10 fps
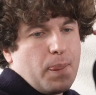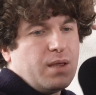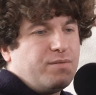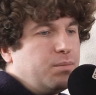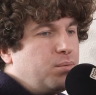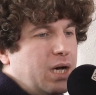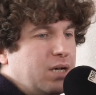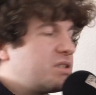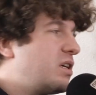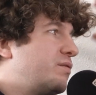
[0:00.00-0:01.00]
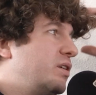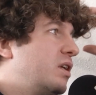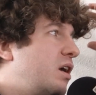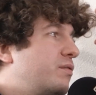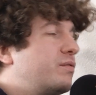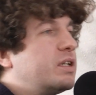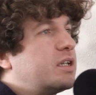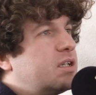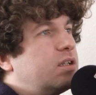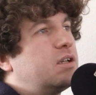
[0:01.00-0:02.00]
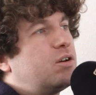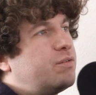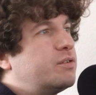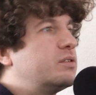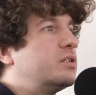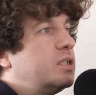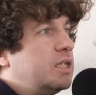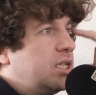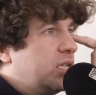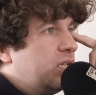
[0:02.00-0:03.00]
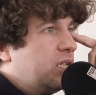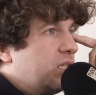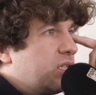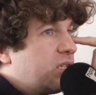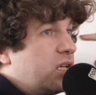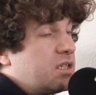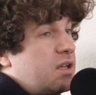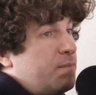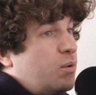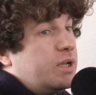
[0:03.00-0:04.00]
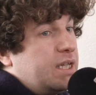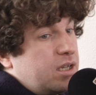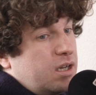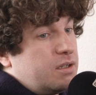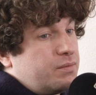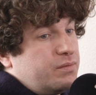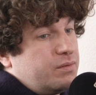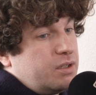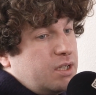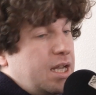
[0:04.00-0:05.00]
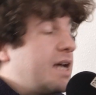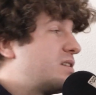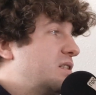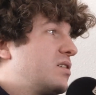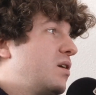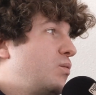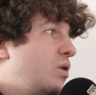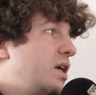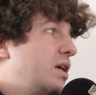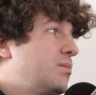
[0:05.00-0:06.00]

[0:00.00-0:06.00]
if you put out stuff you love, it often at some point it kind of connects in some way.